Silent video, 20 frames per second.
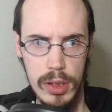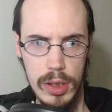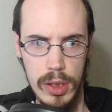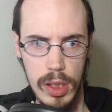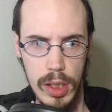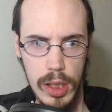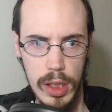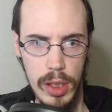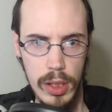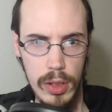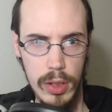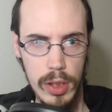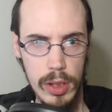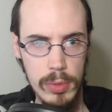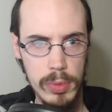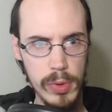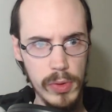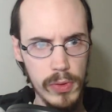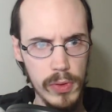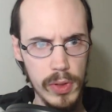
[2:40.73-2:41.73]
Gonna hit
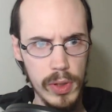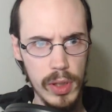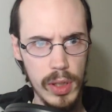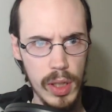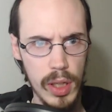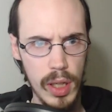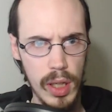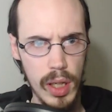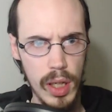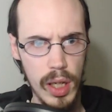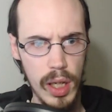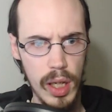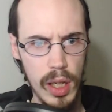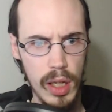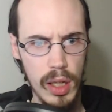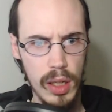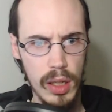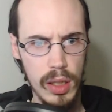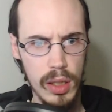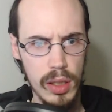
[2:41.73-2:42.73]
Elizabeth.
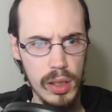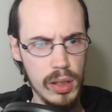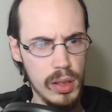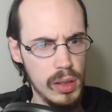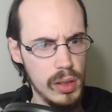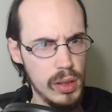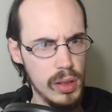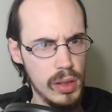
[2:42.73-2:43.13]
And.